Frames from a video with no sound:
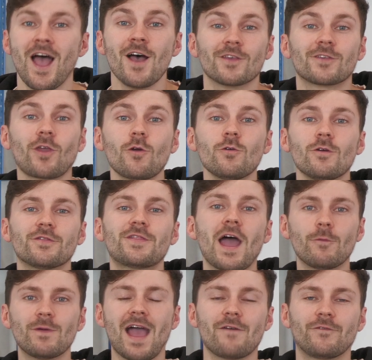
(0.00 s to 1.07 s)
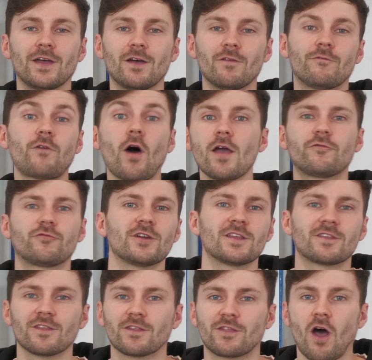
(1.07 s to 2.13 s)
So there we have it, 5
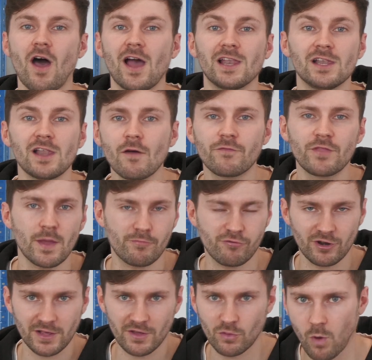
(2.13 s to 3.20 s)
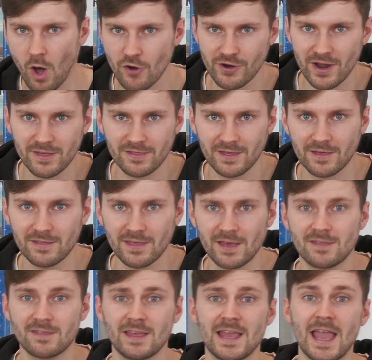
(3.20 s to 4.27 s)
reasons that I love the Aprilia Tuareg
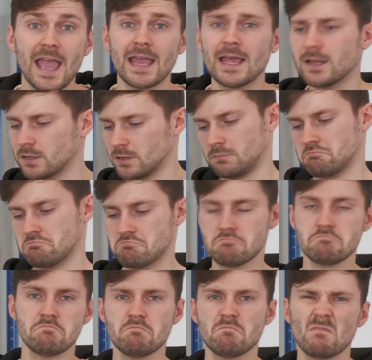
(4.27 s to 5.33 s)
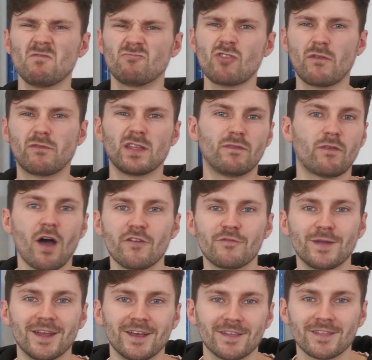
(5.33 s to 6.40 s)
660 in roughly 5
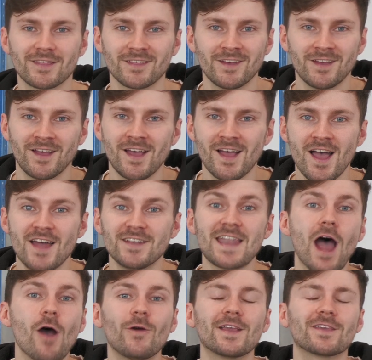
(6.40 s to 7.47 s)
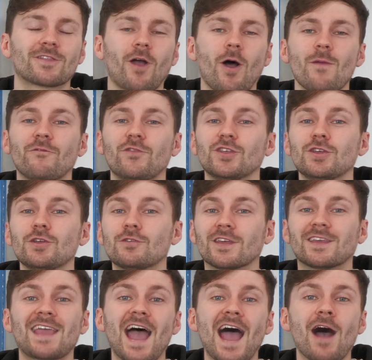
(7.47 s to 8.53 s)
minutes. Now it's time for you to
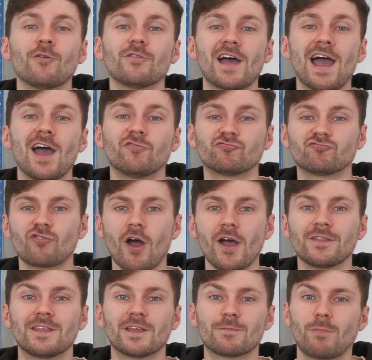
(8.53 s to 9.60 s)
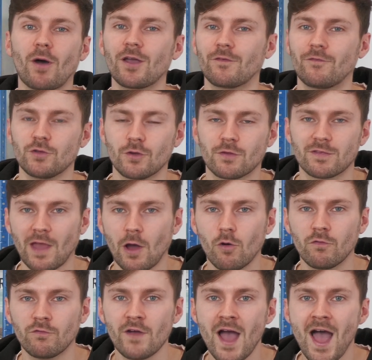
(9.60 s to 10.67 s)
get out there and ride this bike for
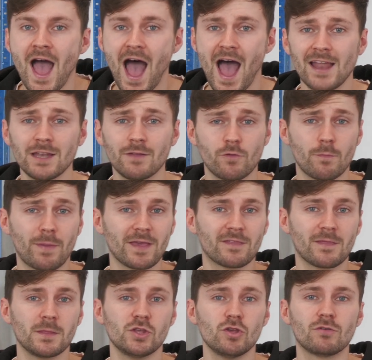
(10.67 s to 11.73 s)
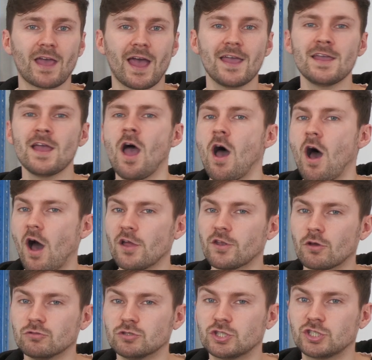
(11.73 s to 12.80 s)
yourself. And if you're based in the UK, I
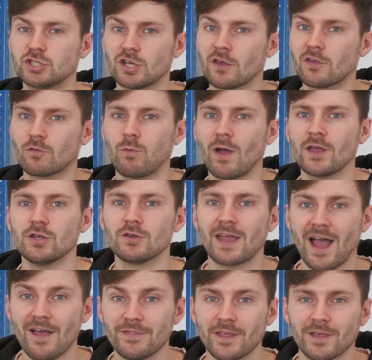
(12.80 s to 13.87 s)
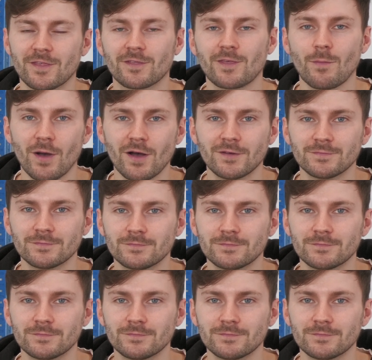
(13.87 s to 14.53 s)
know just where you can this summer.